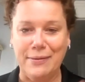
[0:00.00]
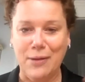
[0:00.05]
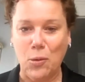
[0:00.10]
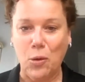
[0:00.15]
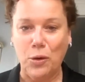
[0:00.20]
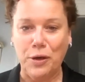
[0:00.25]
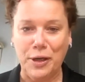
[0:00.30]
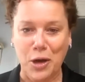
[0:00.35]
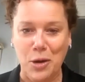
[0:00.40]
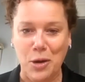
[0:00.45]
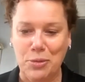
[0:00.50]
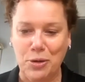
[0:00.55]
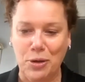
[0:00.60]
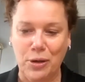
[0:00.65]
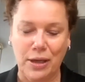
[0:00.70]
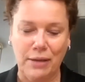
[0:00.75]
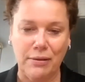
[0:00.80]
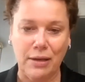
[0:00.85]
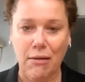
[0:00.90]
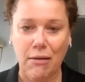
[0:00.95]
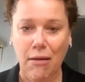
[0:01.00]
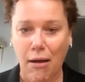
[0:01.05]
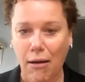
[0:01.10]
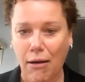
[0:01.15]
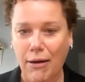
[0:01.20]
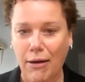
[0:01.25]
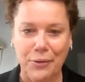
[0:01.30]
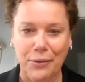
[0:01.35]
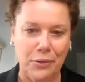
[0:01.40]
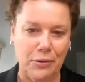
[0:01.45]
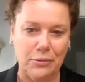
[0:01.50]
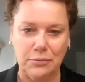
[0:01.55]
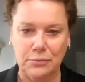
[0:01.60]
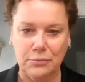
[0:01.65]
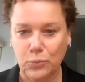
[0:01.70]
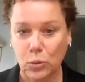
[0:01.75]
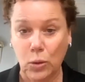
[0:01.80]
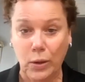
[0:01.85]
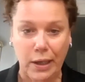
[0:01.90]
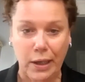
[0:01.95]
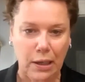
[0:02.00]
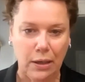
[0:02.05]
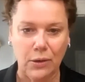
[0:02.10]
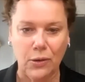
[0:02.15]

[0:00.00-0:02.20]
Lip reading: audio book in the car or walking